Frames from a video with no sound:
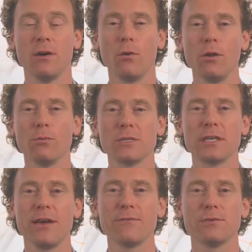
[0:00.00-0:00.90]
All that was
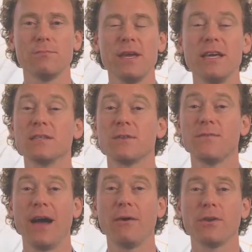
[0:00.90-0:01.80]
left was me as the
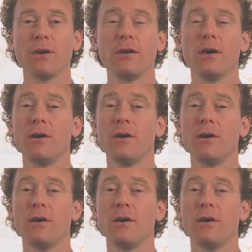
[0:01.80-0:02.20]
founder.